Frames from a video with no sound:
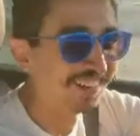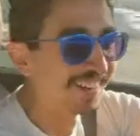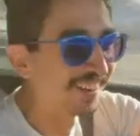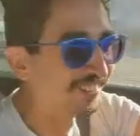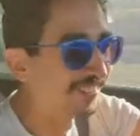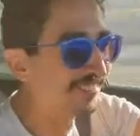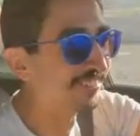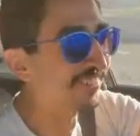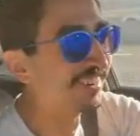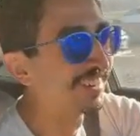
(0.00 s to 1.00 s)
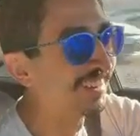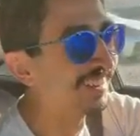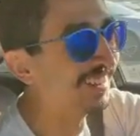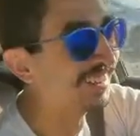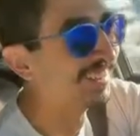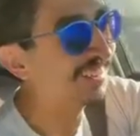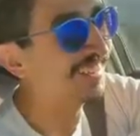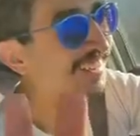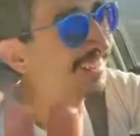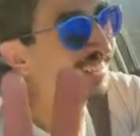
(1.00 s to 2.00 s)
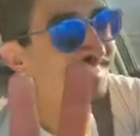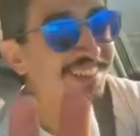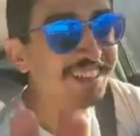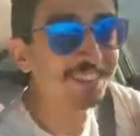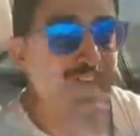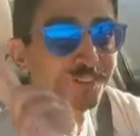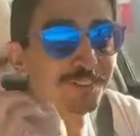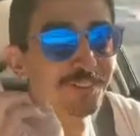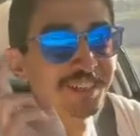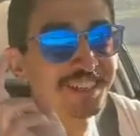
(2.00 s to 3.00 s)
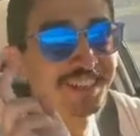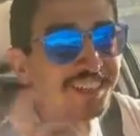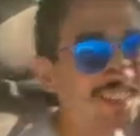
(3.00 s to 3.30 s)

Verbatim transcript: You're supposed to be working. Do it again to their quotes? I'm supposed to be working.